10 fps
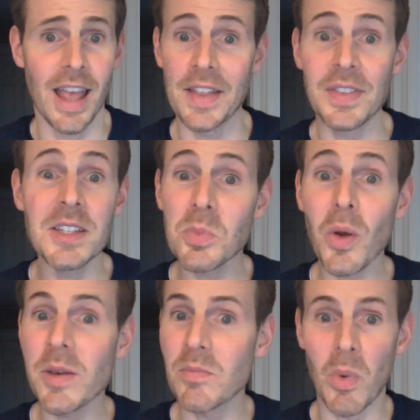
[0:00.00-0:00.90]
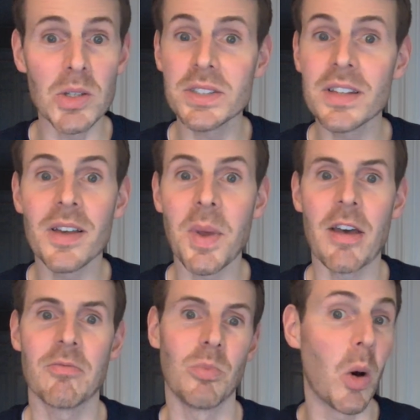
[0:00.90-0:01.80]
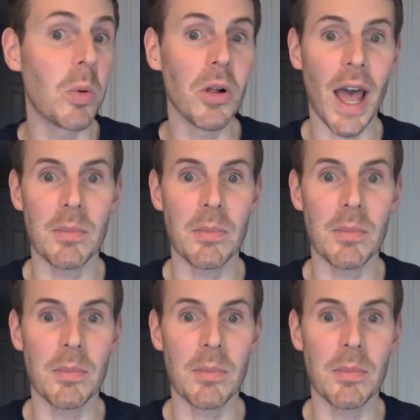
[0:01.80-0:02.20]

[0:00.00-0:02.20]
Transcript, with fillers: At this point, most of them have mobile